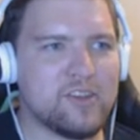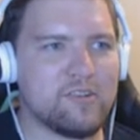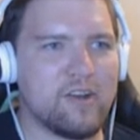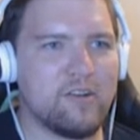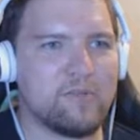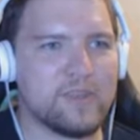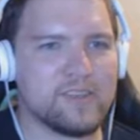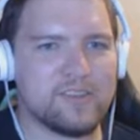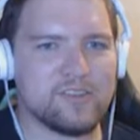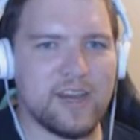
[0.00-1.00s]
Jerome
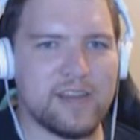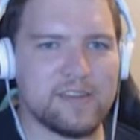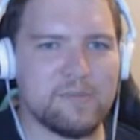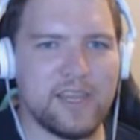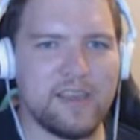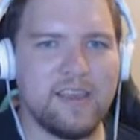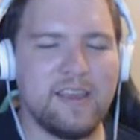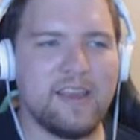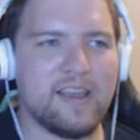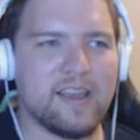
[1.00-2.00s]
is distracting me
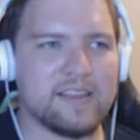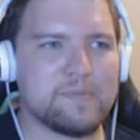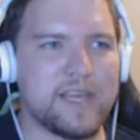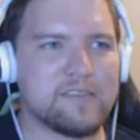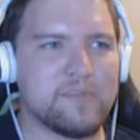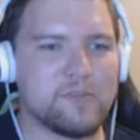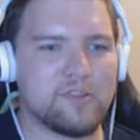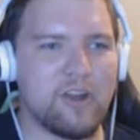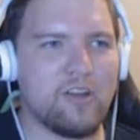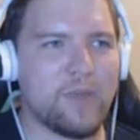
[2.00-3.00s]
got this pass from
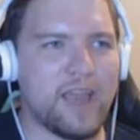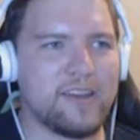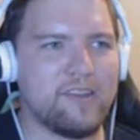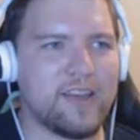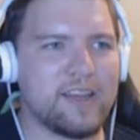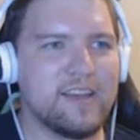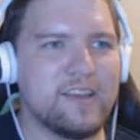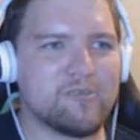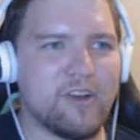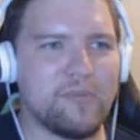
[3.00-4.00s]
Jerome. I knew it.
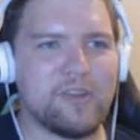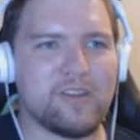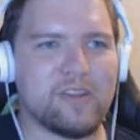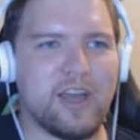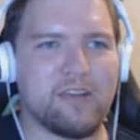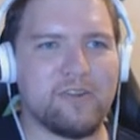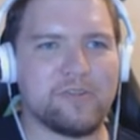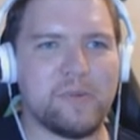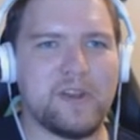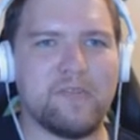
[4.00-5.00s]
Jerome, you little
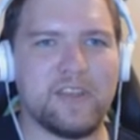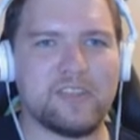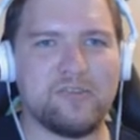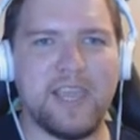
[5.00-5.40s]
cockroach, we've been over this.